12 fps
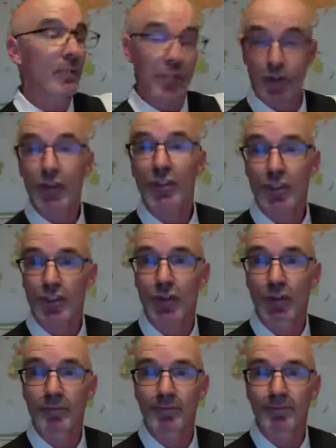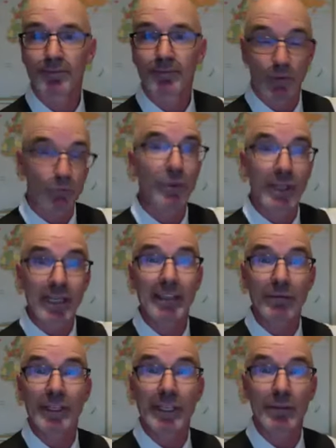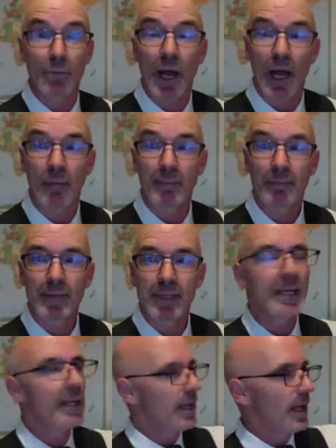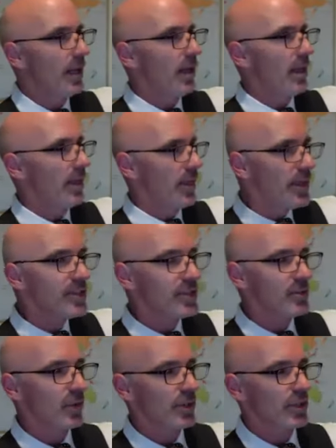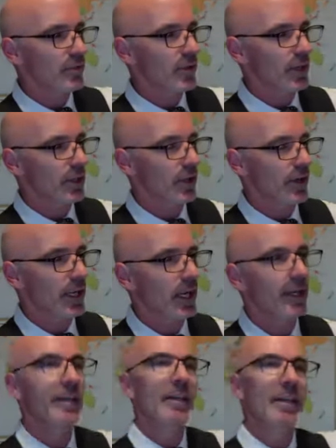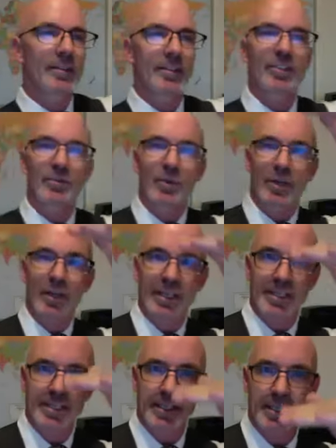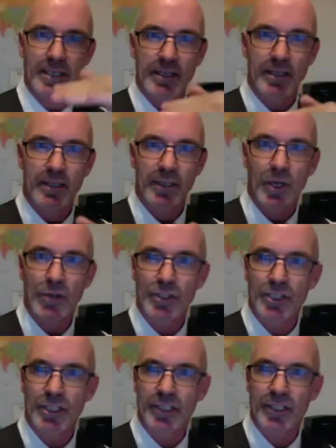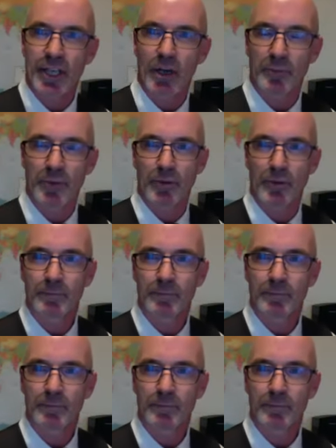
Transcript: researched you really, really well. This is what you've got going on. This is where I see coaching can help you.